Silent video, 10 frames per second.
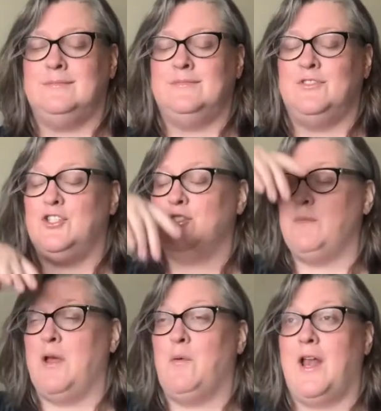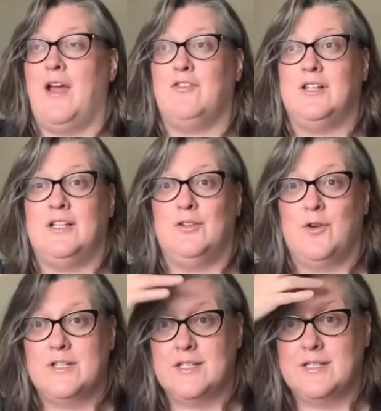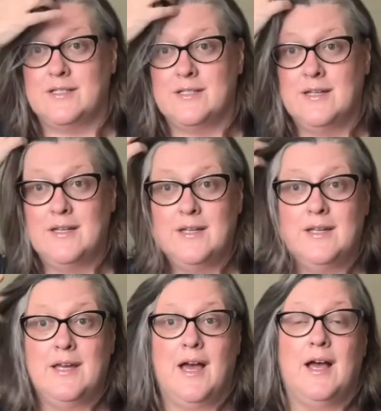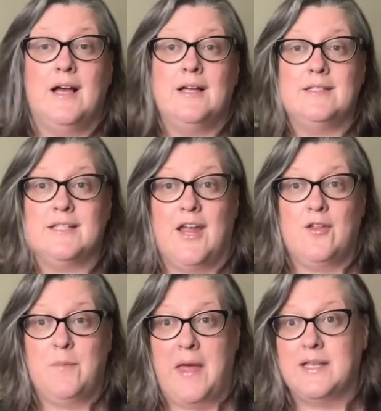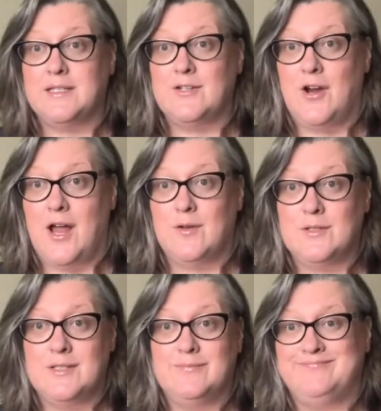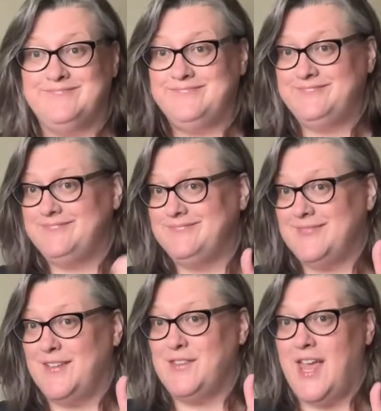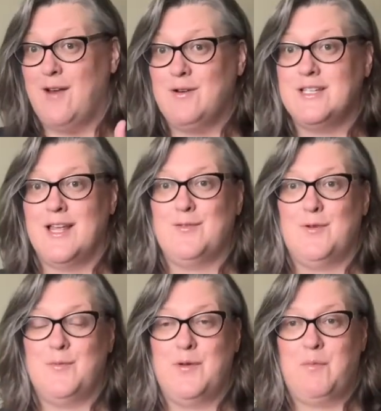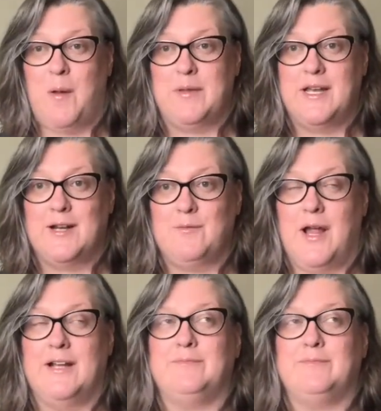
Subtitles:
Just make whatever little noises scare the pets in your house. If the cat runs out of the room, you've probably done it right.